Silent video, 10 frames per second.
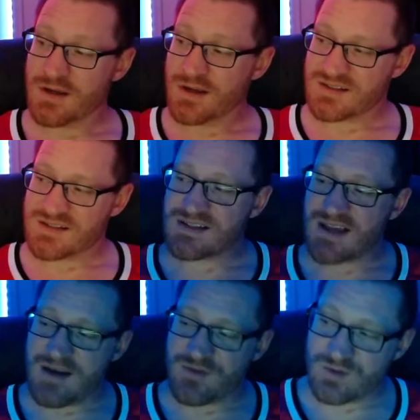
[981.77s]
It says
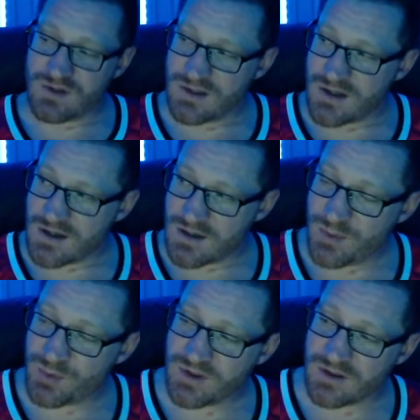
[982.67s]
I have 3
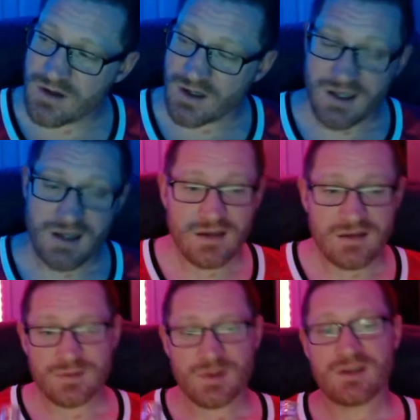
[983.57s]
people here on Kick.
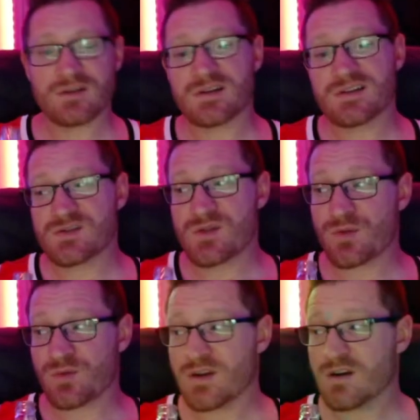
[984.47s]
I'm curious who the
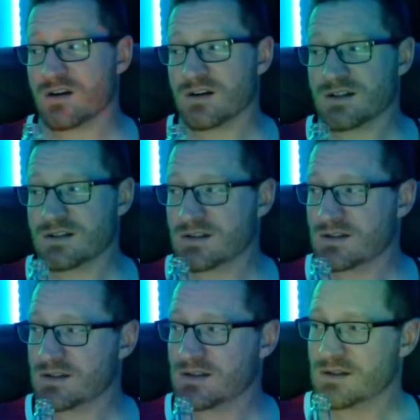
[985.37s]
3 are.
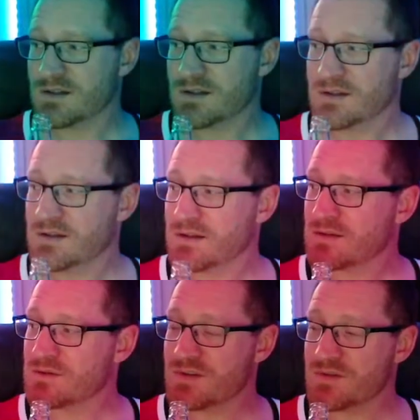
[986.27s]

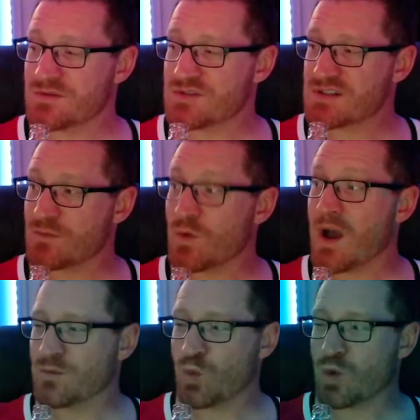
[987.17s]
They're just,
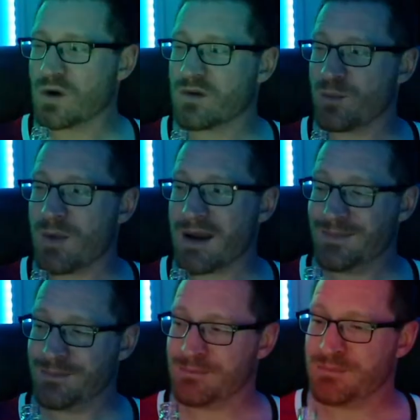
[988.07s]
well, one of them
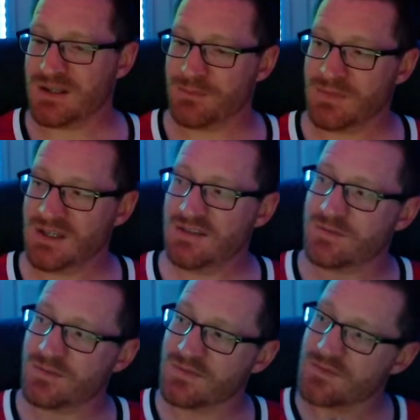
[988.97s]
might be me
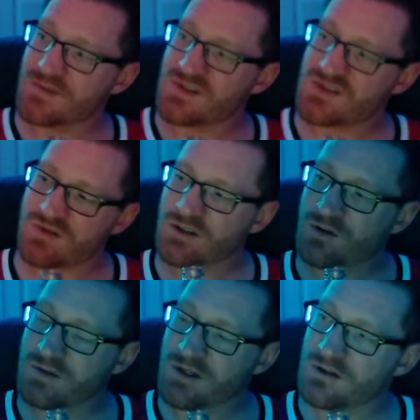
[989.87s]
from the screen
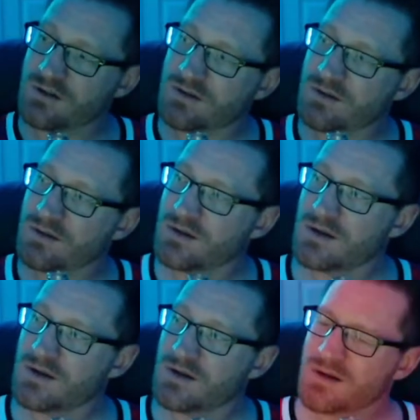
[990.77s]
over here,
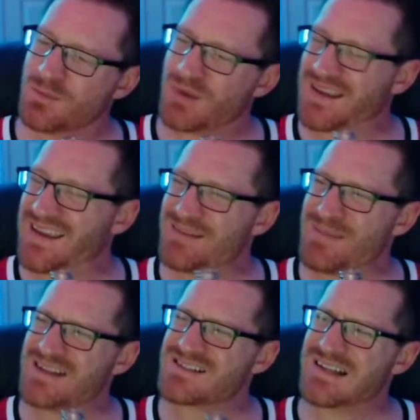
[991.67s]
but I can't
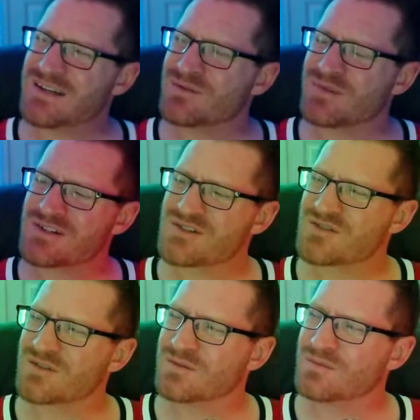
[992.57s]
imagine that it would
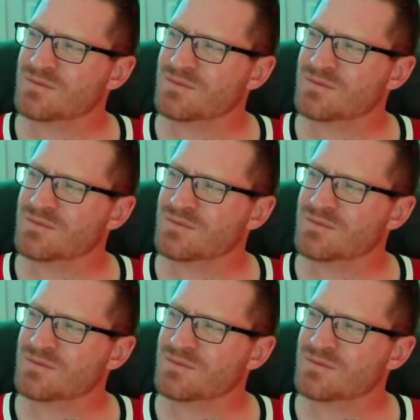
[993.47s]
register